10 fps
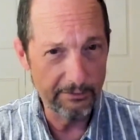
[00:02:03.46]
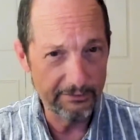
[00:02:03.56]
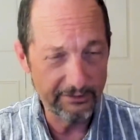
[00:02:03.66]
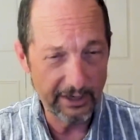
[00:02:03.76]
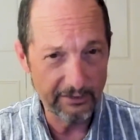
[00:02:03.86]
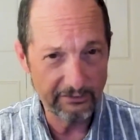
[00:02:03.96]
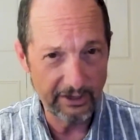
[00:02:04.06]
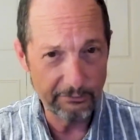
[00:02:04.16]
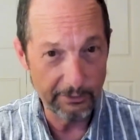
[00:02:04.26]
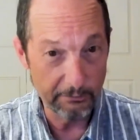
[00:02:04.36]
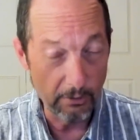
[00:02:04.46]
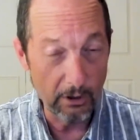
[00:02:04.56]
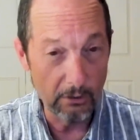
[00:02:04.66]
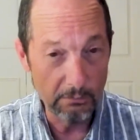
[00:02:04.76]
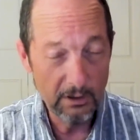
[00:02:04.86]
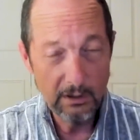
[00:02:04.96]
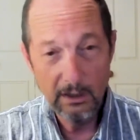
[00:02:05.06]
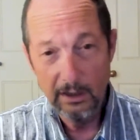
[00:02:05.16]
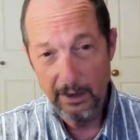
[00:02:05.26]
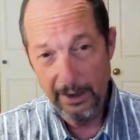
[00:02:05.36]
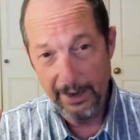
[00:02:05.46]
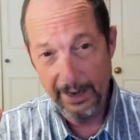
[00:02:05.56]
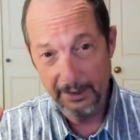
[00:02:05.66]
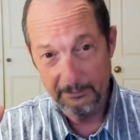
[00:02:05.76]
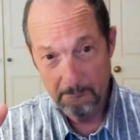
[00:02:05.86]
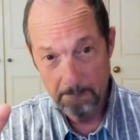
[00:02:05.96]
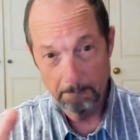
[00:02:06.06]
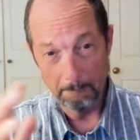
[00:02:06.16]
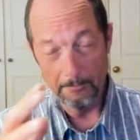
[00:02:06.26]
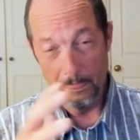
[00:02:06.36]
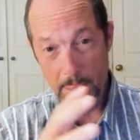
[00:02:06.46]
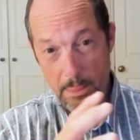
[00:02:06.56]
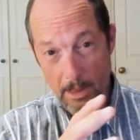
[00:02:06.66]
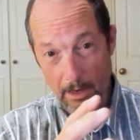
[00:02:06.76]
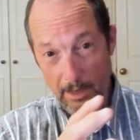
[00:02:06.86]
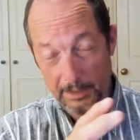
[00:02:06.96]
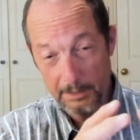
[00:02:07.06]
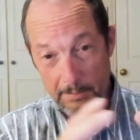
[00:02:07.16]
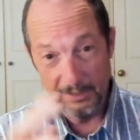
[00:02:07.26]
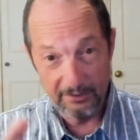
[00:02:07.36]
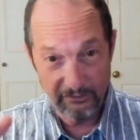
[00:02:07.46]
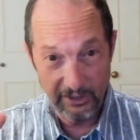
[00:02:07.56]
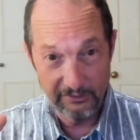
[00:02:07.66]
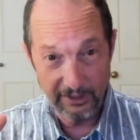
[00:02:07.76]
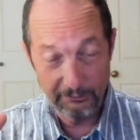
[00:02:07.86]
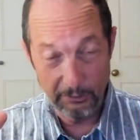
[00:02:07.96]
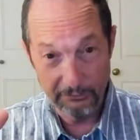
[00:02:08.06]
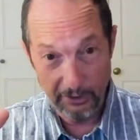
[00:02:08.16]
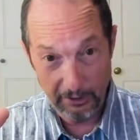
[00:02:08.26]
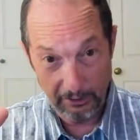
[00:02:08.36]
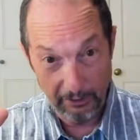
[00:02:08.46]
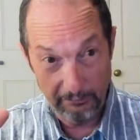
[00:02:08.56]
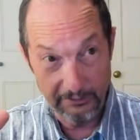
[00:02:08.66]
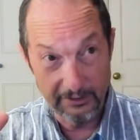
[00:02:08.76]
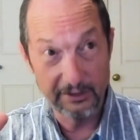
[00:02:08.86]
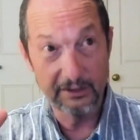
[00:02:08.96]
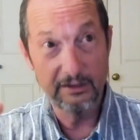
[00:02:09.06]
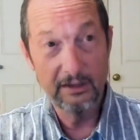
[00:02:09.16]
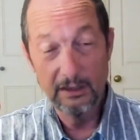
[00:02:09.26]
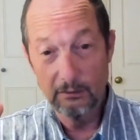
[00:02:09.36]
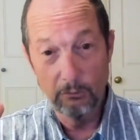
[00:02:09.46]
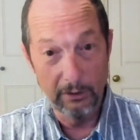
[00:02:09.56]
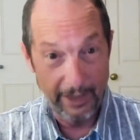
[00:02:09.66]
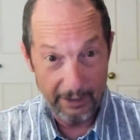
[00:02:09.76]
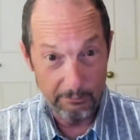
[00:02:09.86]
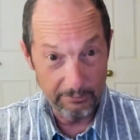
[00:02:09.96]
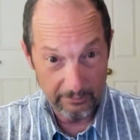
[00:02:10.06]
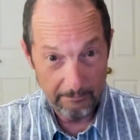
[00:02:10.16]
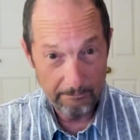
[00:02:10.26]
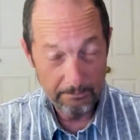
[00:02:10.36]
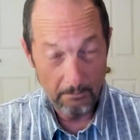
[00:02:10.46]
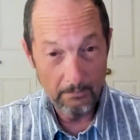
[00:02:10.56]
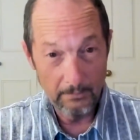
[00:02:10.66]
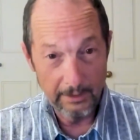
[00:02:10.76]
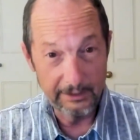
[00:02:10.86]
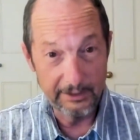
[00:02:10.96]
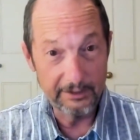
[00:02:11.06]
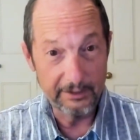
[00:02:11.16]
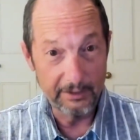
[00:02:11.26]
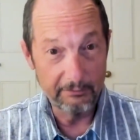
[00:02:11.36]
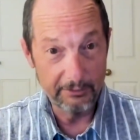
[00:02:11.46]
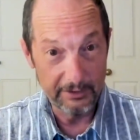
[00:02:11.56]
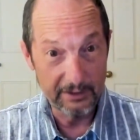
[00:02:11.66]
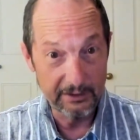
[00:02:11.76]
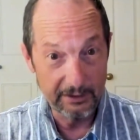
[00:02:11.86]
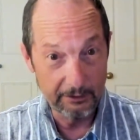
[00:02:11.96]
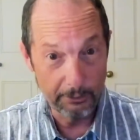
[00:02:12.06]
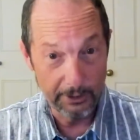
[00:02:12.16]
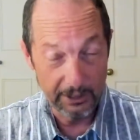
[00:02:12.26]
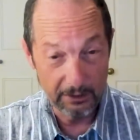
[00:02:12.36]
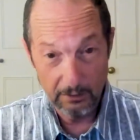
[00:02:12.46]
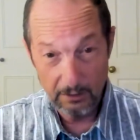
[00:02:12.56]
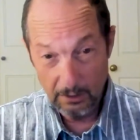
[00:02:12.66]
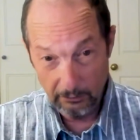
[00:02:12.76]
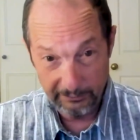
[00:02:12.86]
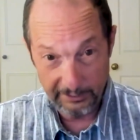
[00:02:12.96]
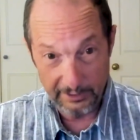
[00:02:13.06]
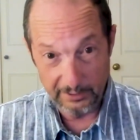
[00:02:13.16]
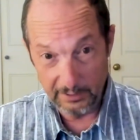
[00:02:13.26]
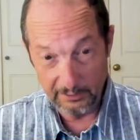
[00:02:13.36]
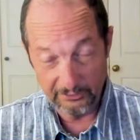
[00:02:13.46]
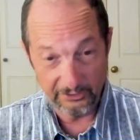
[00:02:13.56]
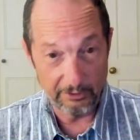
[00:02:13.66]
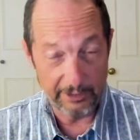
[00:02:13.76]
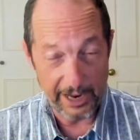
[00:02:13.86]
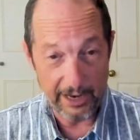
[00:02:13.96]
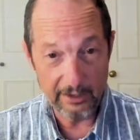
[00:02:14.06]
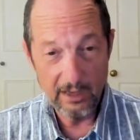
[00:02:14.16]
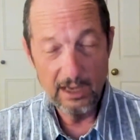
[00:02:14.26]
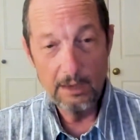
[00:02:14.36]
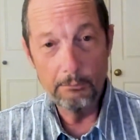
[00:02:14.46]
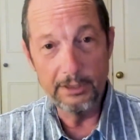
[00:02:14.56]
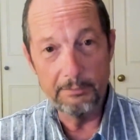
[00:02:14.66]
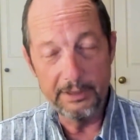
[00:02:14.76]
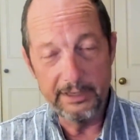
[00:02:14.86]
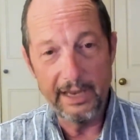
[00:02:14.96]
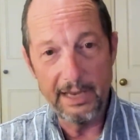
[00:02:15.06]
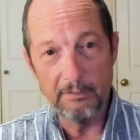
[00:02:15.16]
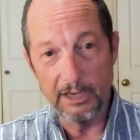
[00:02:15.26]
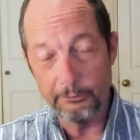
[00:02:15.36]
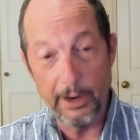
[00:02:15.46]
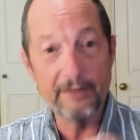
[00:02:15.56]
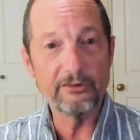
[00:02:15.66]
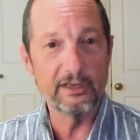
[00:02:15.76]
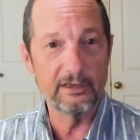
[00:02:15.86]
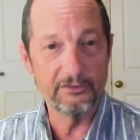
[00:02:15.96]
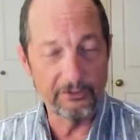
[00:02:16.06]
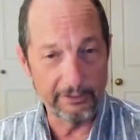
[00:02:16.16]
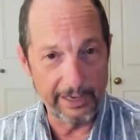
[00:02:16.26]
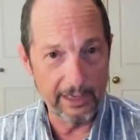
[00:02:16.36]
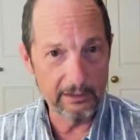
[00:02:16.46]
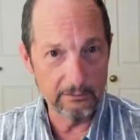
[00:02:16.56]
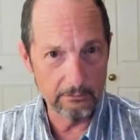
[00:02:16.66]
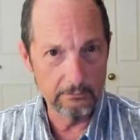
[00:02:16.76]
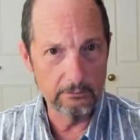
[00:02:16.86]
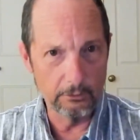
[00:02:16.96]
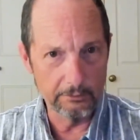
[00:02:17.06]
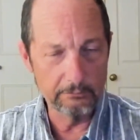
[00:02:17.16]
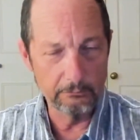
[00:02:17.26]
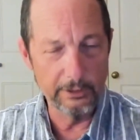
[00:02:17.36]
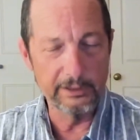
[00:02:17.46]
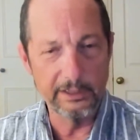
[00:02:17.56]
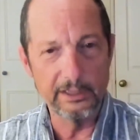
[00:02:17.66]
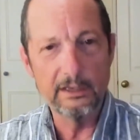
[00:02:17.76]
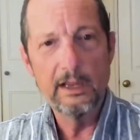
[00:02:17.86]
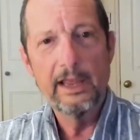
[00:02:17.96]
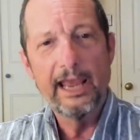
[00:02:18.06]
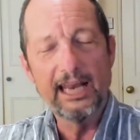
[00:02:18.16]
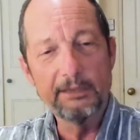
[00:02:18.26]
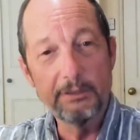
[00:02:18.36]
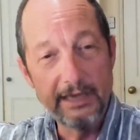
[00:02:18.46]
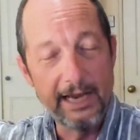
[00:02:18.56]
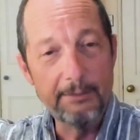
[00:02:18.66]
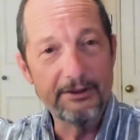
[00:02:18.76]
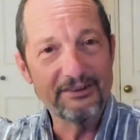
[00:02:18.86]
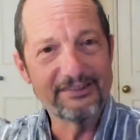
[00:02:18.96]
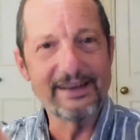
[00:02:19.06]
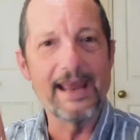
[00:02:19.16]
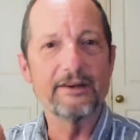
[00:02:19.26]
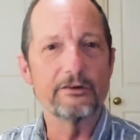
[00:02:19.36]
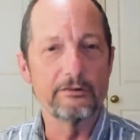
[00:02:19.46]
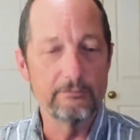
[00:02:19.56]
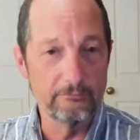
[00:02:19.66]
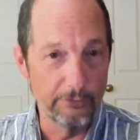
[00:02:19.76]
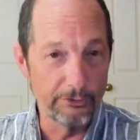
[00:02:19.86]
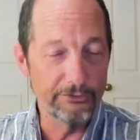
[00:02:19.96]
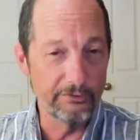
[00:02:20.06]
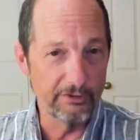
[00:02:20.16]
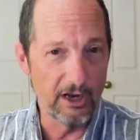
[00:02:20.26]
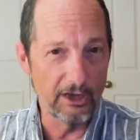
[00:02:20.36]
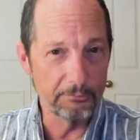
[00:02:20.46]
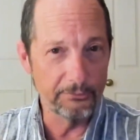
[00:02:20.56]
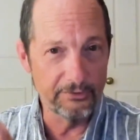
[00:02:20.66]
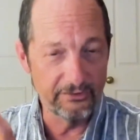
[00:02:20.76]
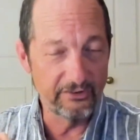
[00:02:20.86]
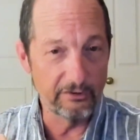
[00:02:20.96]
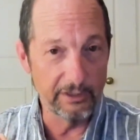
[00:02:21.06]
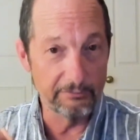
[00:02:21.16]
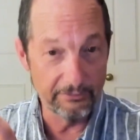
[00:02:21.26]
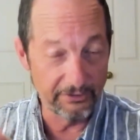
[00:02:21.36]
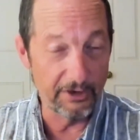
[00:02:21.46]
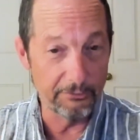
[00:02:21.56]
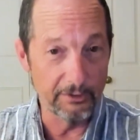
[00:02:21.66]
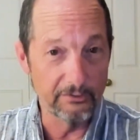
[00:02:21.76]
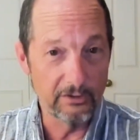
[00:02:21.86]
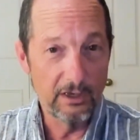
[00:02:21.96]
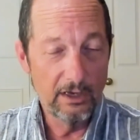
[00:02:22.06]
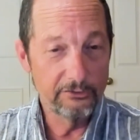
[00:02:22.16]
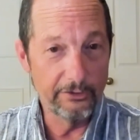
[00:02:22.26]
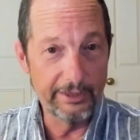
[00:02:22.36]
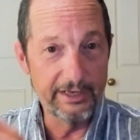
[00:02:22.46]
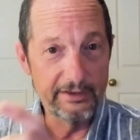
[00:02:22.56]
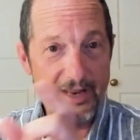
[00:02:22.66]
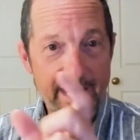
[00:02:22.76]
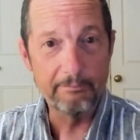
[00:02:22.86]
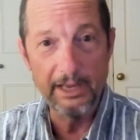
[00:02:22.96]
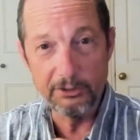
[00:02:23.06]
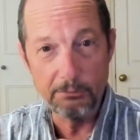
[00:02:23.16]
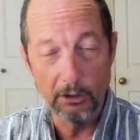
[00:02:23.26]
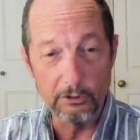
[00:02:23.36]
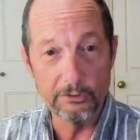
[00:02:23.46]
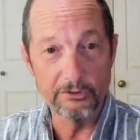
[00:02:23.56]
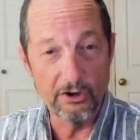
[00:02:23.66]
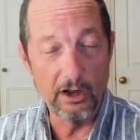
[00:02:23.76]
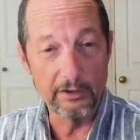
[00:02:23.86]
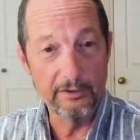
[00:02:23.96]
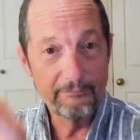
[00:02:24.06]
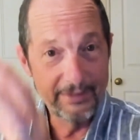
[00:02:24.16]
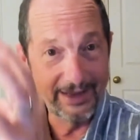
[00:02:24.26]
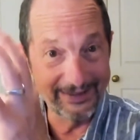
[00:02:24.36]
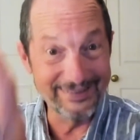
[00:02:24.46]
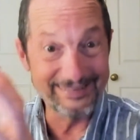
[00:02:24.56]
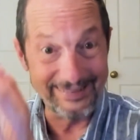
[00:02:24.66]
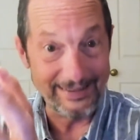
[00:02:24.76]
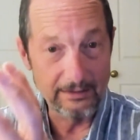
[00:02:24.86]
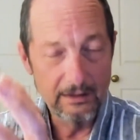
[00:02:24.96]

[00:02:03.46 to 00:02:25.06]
of the second century in Rome. And uh, he made this Diatessaron. It's not clear if he did it, what language he did it in, if he did it in Greek or if he did it in Syriac. But it became, got translated in Syriac or written in it, and it became the standard version of the Gospels in Syria for centuries. So they didn't have Matthew, Mark, Luke, and John. They had this thing